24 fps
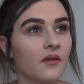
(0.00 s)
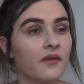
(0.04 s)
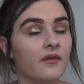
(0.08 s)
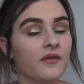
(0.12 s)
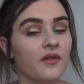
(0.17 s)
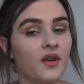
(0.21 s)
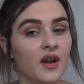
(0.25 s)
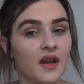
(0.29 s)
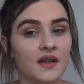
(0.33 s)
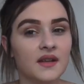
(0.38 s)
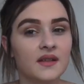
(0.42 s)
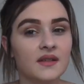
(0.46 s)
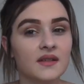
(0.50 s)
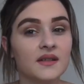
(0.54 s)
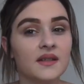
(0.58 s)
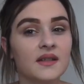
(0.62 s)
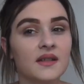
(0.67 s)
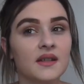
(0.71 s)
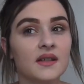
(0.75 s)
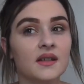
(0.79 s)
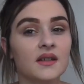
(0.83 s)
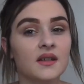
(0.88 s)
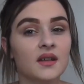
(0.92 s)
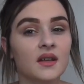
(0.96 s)

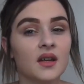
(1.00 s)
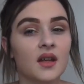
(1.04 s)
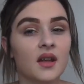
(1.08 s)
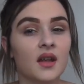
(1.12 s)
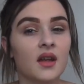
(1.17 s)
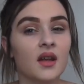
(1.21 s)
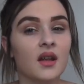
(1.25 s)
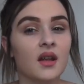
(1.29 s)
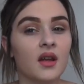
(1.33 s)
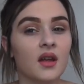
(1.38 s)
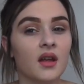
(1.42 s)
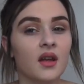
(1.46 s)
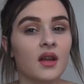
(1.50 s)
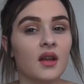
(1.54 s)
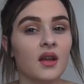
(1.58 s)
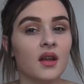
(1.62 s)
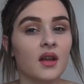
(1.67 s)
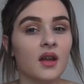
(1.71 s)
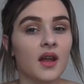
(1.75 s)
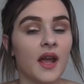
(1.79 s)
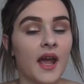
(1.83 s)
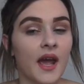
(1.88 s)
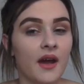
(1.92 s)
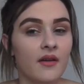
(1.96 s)
Friends,
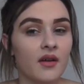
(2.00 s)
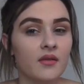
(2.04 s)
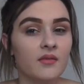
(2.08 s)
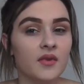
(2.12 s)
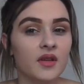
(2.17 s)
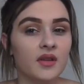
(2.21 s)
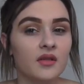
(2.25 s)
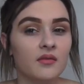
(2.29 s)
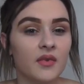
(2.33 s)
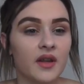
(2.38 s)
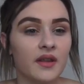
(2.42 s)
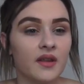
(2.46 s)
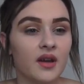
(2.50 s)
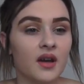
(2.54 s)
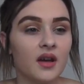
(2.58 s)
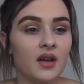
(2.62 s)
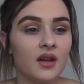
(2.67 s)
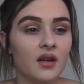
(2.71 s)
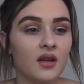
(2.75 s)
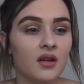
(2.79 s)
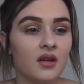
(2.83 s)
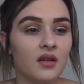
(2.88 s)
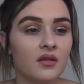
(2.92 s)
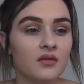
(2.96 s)
How I Met Your Mother.
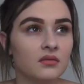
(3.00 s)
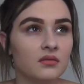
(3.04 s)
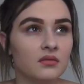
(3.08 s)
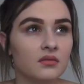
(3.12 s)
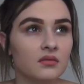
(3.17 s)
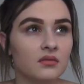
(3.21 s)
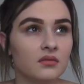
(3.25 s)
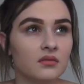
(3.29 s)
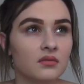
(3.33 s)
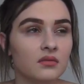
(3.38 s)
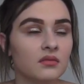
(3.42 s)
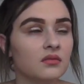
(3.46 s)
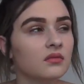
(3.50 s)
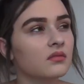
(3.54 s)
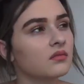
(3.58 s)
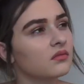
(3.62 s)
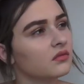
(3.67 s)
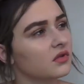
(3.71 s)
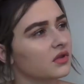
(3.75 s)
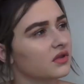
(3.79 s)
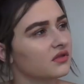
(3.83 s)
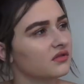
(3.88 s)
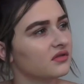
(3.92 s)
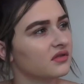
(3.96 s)

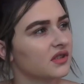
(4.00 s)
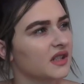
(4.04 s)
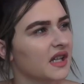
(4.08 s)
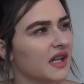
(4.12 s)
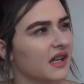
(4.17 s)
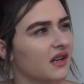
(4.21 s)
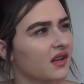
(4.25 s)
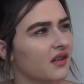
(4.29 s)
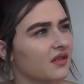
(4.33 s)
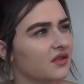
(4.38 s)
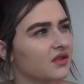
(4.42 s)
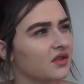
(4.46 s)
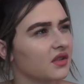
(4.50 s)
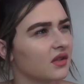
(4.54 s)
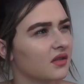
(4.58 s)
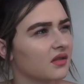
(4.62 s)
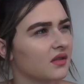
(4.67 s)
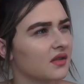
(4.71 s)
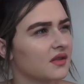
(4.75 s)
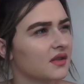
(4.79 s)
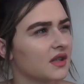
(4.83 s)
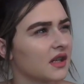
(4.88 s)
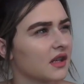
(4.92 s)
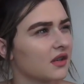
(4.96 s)
What's that other show
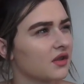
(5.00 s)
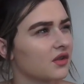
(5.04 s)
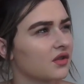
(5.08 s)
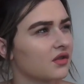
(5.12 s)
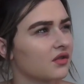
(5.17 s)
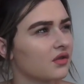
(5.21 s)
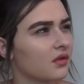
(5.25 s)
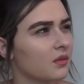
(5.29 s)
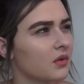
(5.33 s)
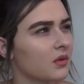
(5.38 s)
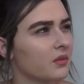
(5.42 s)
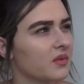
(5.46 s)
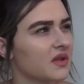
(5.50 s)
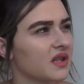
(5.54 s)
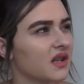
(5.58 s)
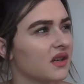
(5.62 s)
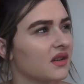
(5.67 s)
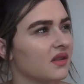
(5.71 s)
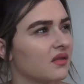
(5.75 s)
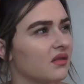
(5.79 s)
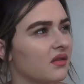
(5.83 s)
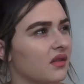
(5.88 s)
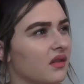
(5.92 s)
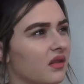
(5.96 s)
I was like super
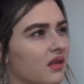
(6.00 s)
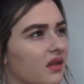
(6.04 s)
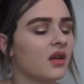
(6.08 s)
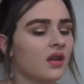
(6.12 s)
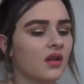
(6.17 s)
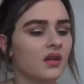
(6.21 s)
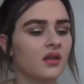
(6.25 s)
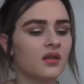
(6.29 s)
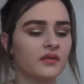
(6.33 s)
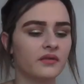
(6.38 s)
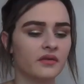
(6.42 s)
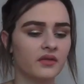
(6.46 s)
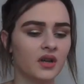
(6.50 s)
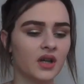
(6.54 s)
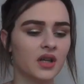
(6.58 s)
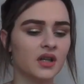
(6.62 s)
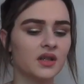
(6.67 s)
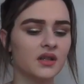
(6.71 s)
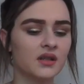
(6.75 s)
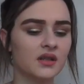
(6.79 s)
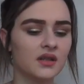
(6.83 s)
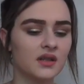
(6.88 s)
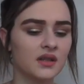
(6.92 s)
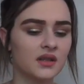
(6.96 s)
obsessed with?
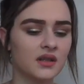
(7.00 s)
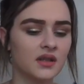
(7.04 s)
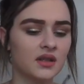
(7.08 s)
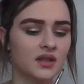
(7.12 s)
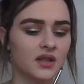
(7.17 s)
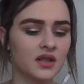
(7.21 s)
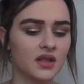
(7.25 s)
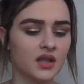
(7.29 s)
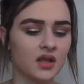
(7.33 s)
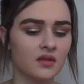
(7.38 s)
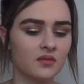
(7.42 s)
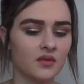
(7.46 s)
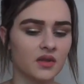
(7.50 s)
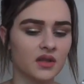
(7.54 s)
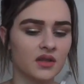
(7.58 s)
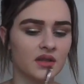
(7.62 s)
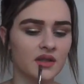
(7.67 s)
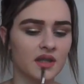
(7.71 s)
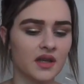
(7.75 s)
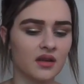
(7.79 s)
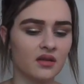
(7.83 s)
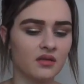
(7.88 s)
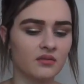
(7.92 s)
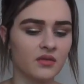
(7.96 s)
Friends,
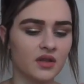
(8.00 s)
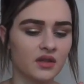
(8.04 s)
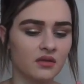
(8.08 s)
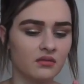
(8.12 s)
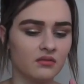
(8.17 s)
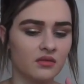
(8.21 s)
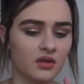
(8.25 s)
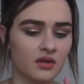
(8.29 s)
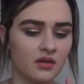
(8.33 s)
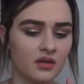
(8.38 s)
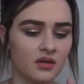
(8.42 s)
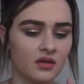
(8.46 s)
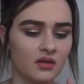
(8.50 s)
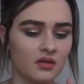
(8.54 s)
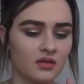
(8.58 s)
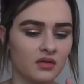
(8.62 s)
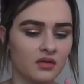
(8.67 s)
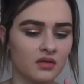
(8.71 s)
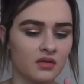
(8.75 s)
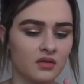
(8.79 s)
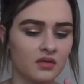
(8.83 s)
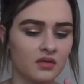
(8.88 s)
Shameless, How I Met Your Mother.